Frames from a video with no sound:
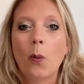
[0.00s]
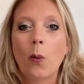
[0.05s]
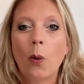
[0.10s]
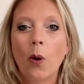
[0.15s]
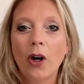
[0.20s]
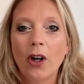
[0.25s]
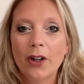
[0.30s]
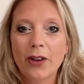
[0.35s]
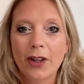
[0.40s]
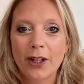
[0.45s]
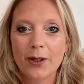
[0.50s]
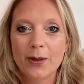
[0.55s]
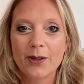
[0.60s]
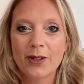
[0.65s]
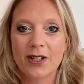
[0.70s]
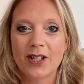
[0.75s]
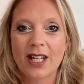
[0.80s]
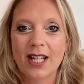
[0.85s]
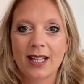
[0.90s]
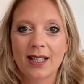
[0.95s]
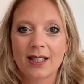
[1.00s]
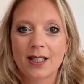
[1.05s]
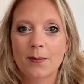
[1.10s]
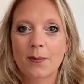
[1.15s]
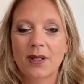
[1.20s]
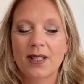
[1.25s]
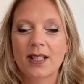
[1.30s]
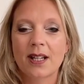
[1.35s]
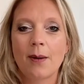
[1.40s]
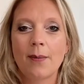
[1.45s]
What are those things?
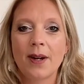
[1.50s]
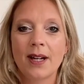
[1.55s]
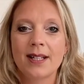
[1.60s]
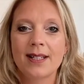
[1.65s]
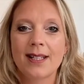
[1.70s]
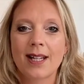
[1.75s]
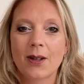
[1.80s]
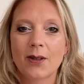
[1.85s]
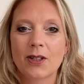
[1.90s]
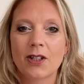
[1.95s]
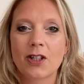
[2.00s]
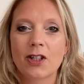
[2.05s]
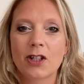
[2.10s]
Because our mind tells us